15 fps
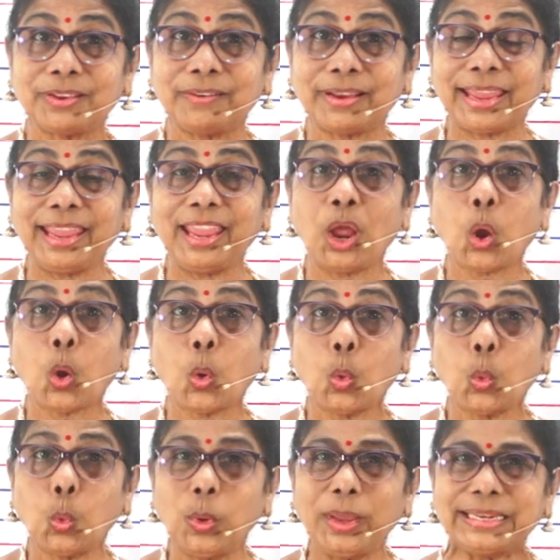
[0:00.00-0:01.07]
Okay?
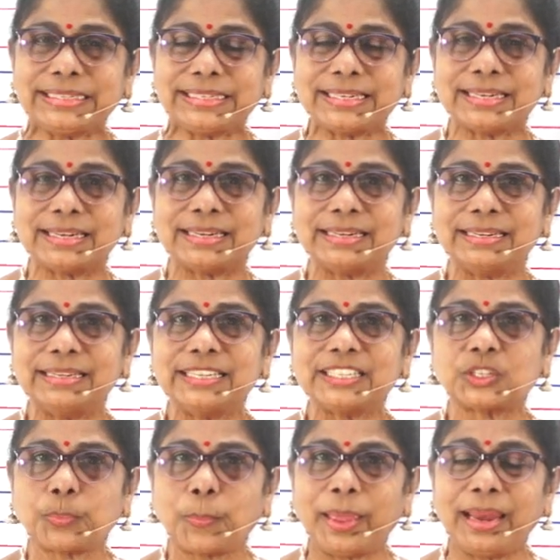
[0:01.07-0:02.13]
Winter.
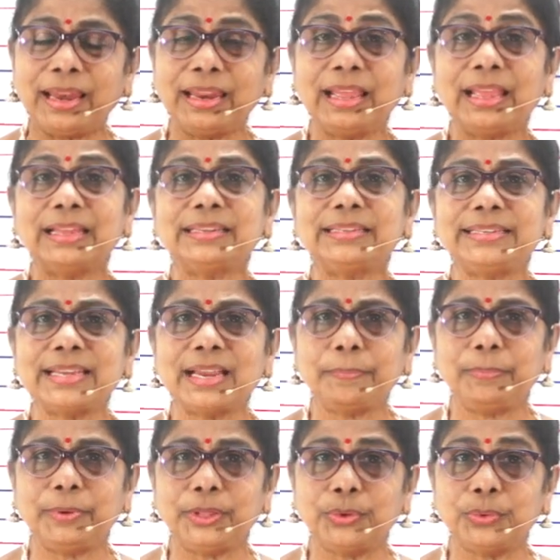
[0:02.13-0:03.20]
Spell
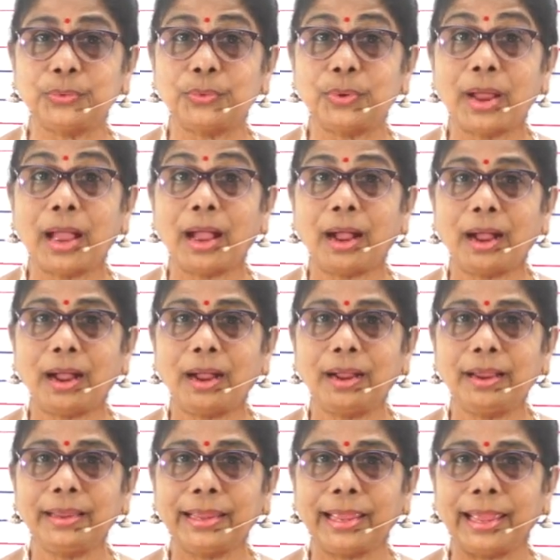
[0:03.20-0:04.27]
W
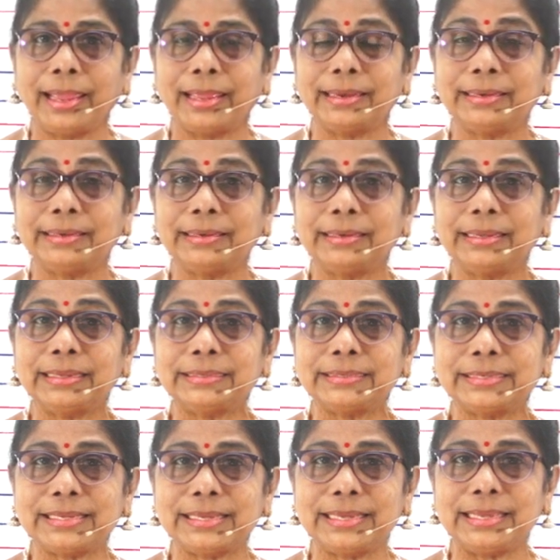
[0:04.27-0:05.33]
I N
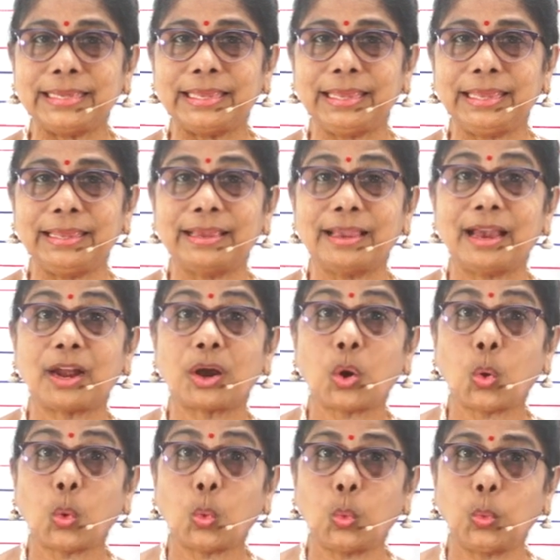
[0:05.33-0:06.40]
T E R
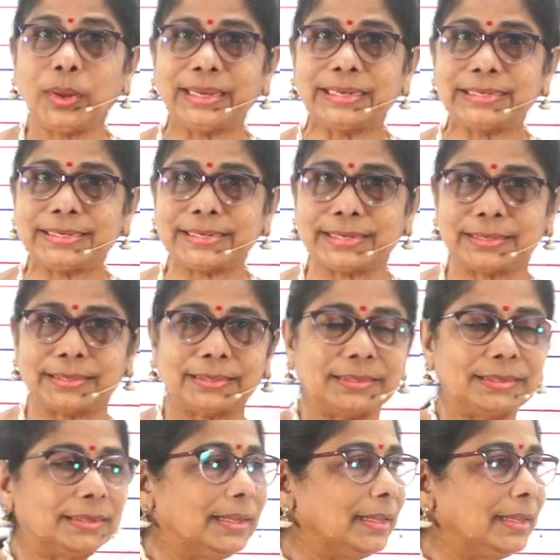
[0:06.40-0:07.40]
winter.